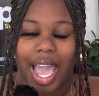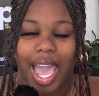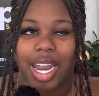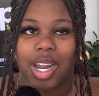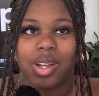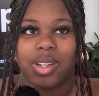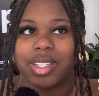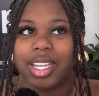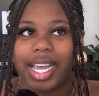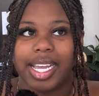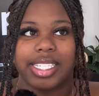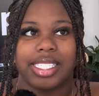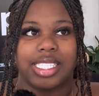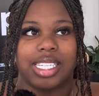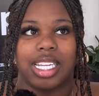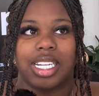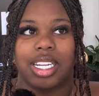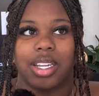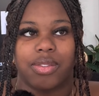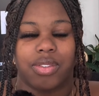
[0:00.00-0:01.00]
I don't like
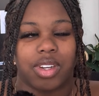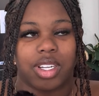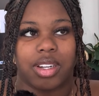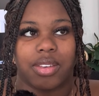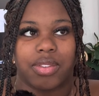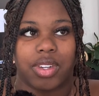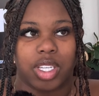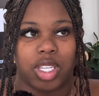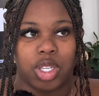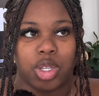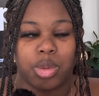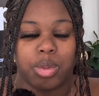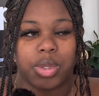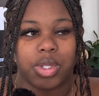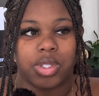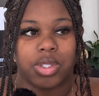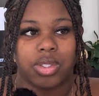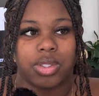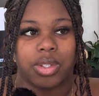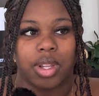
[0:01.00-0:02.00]
sitting in front of a
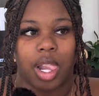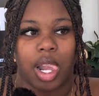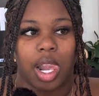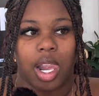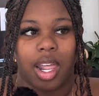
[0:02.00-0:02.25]
cubicle,